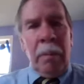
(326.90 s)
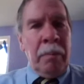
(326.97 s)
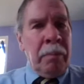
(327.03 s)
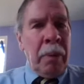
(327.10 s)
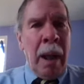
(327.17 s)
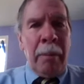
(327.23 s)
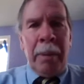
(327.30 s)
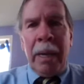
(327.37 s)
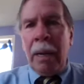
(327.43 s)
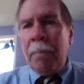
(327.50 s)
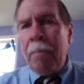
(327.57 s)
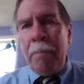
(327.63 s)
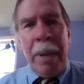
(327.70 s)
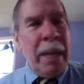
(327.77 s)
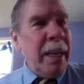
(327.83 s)
There
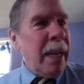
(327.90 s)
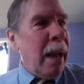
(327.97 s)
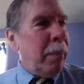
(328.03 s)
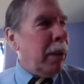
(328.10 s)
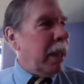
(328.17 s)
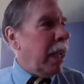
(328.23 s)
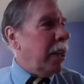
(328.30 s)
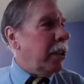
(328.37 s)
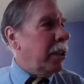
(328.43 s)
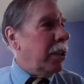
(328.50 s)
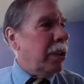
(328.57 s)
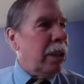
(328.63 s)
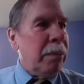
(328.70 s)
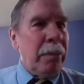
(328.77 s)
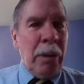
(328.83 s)
probably are many
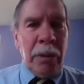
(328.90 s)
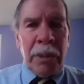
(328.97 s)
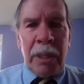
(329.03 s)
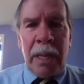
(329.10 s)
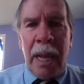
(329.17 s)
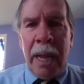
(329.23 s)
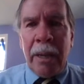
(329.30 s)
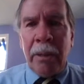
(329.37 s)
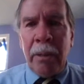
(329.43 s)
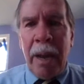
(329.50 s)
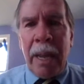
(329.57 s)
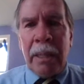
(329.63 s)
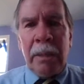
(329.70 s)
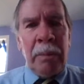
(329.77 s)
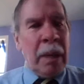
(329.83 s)
obligations in most
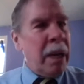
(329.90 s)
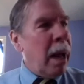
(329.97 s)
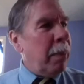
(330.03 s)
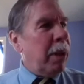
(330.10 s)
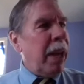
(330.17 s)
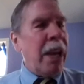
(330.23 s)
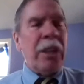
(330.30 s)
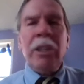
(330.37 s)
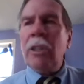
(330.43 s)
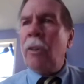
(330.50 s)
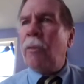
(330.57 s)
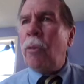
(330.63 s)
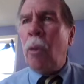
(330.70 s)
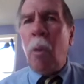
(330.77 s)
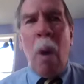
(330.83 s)
contracts, and an
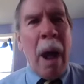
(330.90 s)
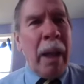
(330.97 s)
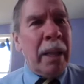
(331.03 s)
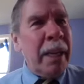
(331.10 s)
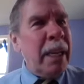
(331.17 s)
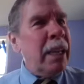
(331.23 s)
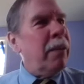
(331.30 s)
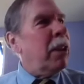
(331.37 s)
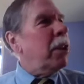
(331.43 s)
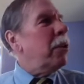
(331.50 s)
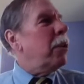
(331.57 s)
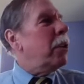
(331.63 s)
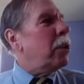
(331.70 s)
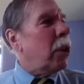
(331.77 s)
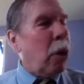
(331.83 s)
obligation of quality of
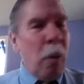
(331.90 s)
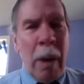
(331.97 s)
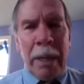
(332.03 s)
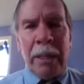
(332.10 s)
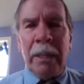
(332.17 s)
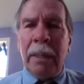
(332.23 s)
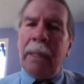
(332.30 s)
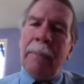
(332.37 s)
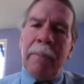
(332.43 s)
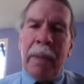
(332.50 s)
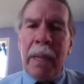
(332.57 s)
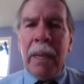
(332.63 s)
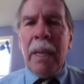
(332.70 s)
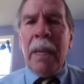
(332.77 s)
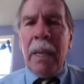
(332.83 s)
the goods or quantity,
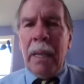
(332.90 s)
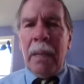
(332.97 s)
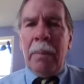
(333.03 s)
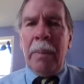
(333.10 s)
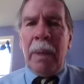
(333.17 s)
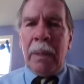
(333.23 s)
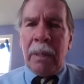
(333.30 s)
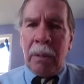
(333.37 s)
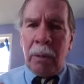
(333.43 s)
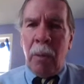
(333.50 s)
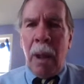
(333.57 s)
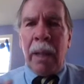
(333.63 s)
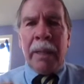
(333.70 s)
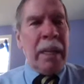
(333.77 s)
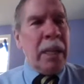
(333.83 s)
but
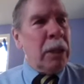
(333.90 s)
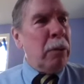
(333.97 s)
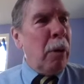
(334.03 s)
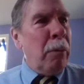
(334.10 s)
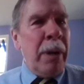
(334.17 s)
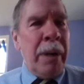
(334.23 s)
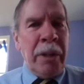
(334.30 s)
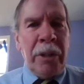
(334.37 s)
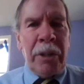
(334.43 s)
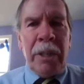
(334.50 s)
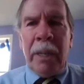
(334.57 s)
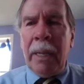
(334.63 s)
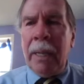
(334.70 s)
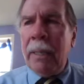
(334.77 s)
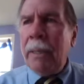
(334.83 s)
quality is what we're
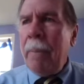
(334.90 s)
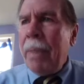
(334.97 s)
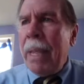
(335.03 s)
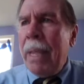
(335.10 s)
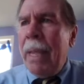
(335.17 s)
interested in,